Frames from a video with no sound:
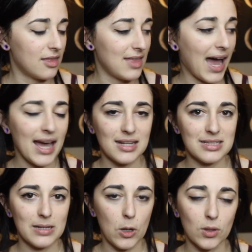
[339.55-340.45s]
that
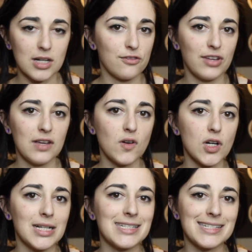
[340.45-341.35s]
coconut
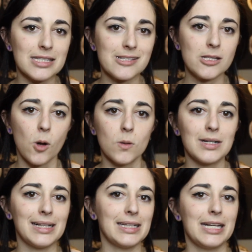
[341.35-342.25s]
flavor is just so
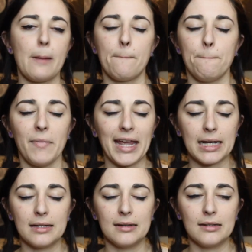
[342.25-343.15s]
clean and like